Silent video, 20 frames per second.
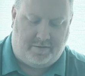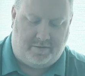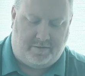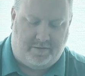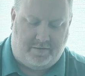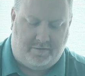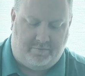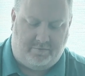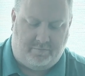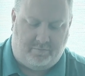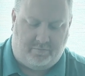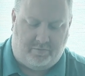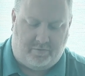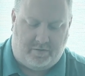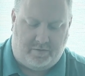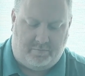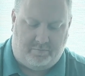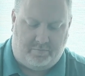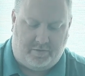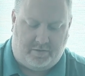even
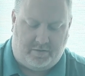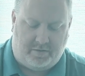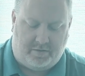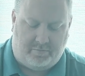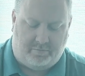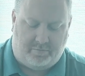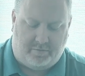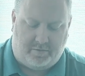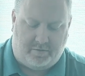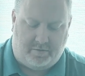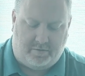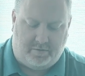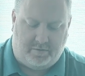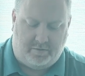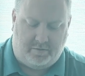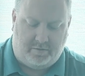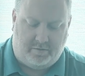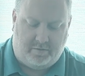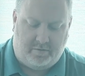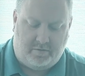probably pick it up on
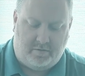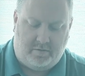the